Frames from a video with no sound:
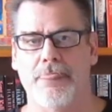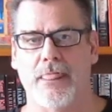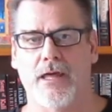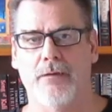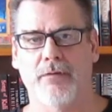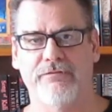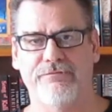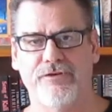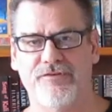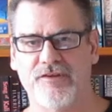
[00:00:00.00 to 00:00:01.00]
My
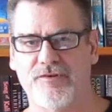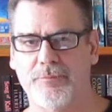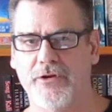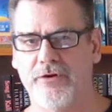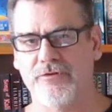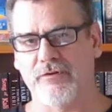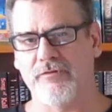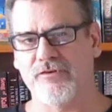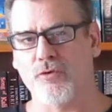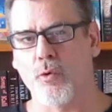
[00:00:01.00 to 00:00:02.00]
first experience of
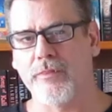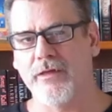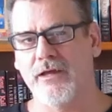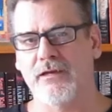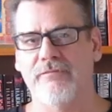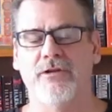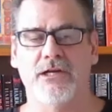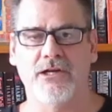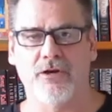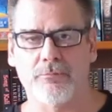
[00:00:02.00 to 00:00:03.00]
this author, and
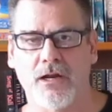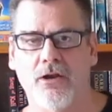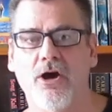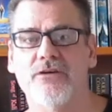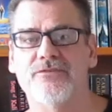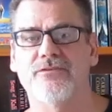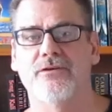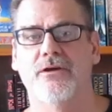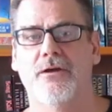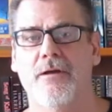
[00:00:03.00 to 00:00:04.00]
definitely not my last.
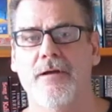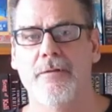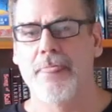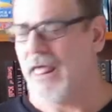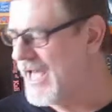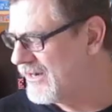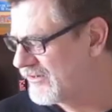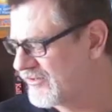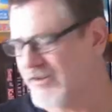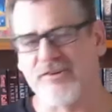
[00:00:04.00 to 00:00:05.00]
And
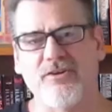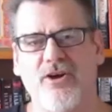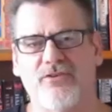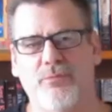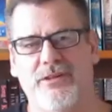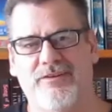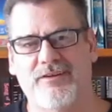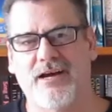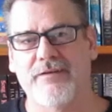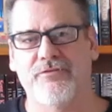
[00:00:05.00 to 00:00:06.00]
it just starts with
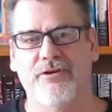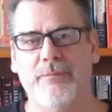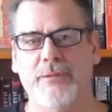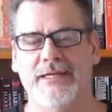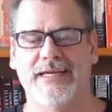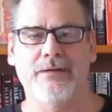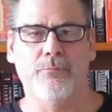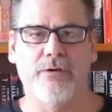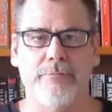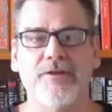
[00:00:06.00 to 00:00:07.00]
this kind of creepy kid
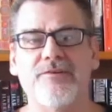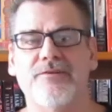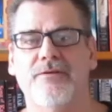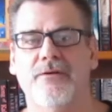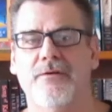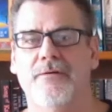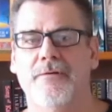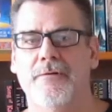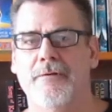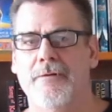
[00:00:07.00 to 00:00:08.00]
premise.
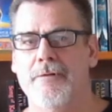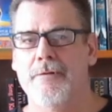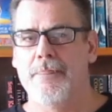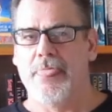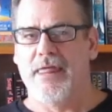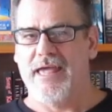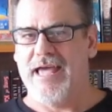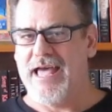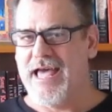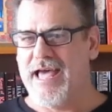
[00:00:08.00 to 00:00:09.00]

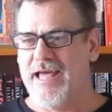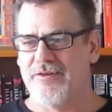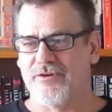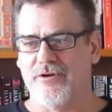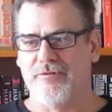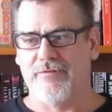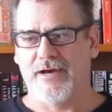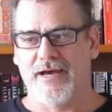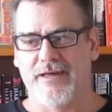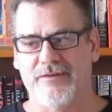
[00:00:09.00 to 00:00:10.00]
And sort of,
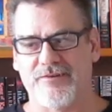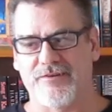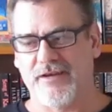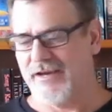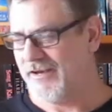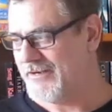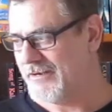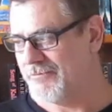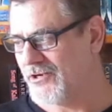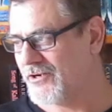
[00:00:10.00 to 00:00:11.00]

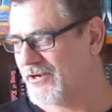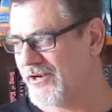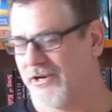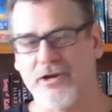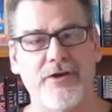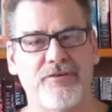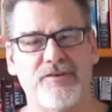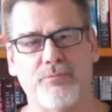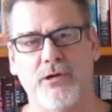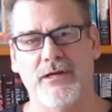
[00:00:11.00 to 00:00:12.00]
I'm not going to go into
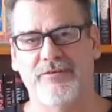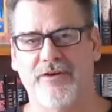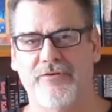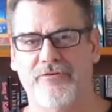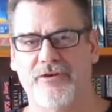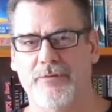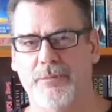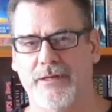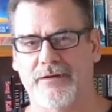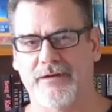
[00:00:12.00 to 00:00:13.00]
spoiler territory,
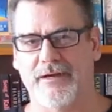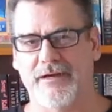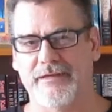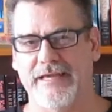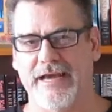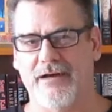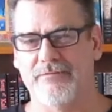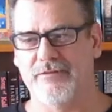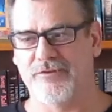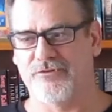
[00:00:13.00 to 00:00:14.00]
but yeah,
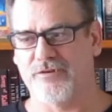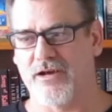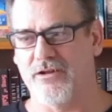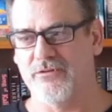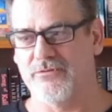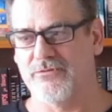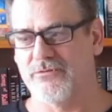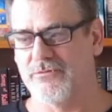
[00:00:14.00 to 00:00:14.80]
this child